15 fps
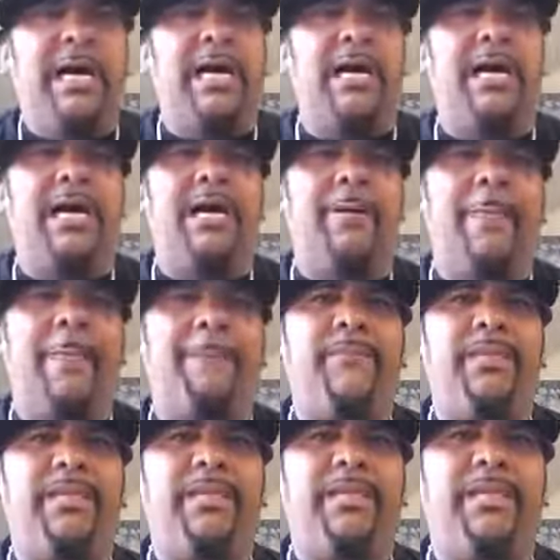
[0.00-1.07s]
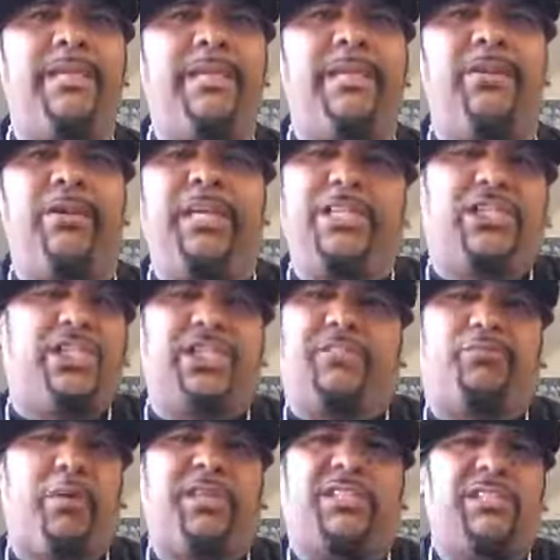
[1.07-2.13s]
You know, he
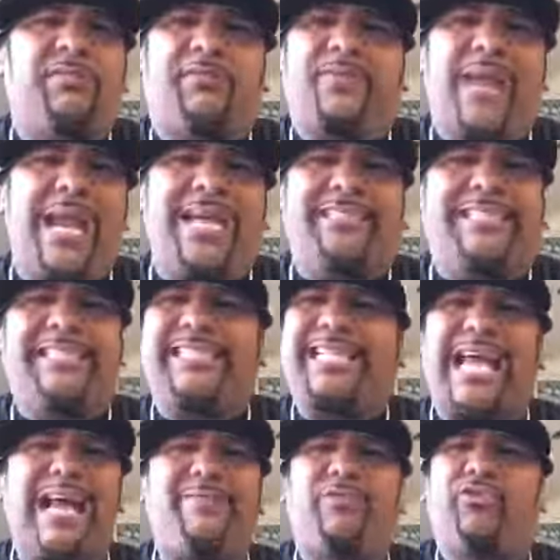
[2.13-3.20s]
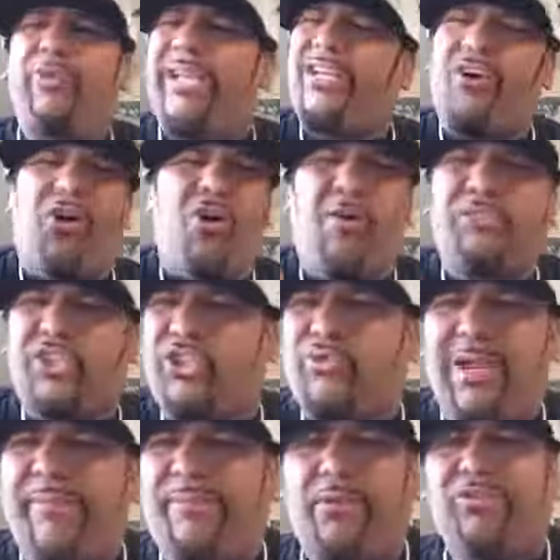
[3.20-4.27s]
just wasn't fast. He didn't have great arm
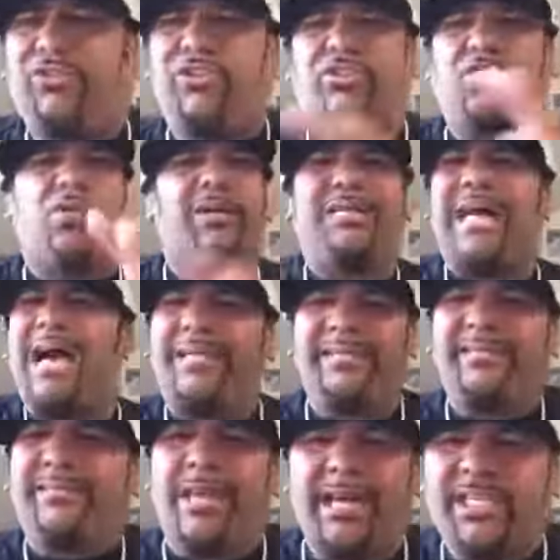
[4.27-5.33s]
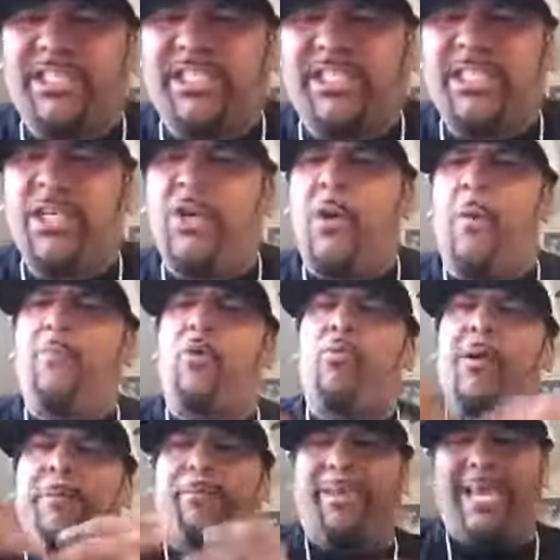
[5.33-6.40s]
strength. He used to throw a lot of ducks. But
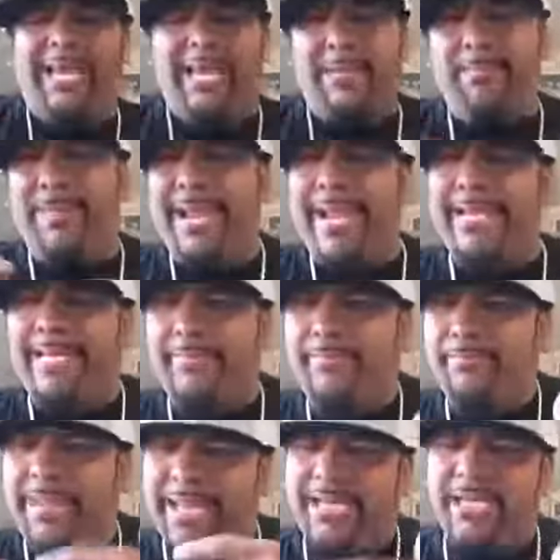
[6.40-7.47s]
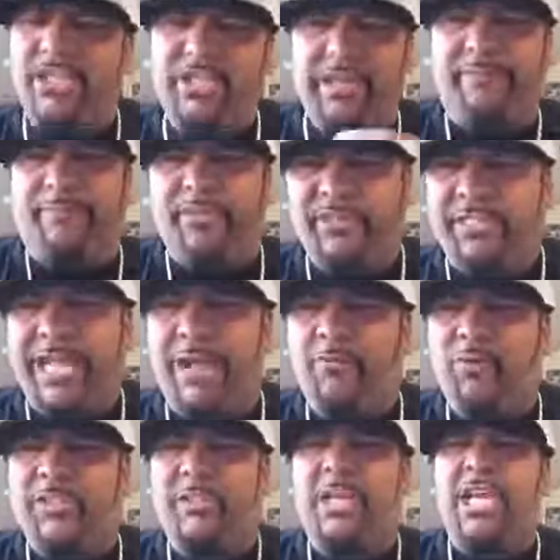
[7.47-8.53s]
what Peyton Manning made a difference at
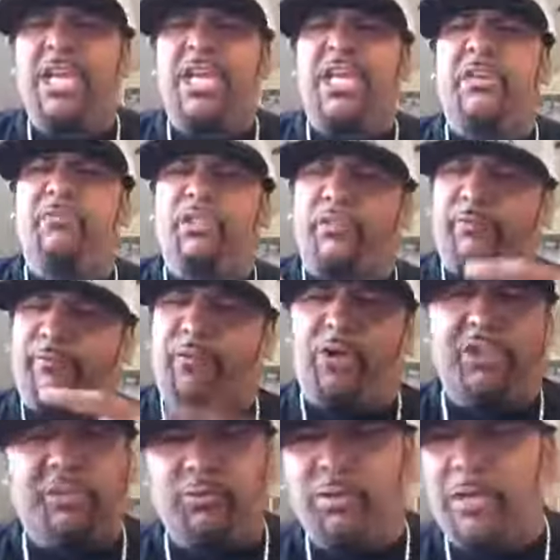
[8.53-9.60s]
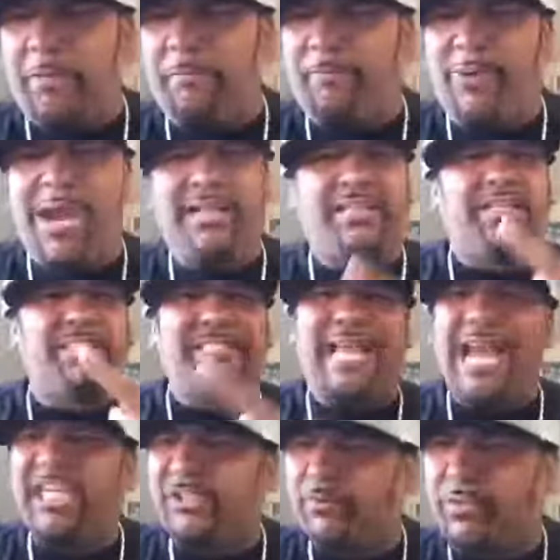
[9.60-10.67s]
was he was the first one in practice,
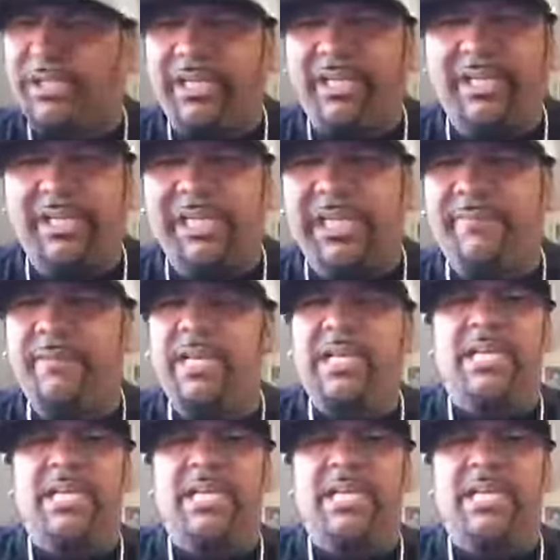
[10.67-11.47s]
last one to leave.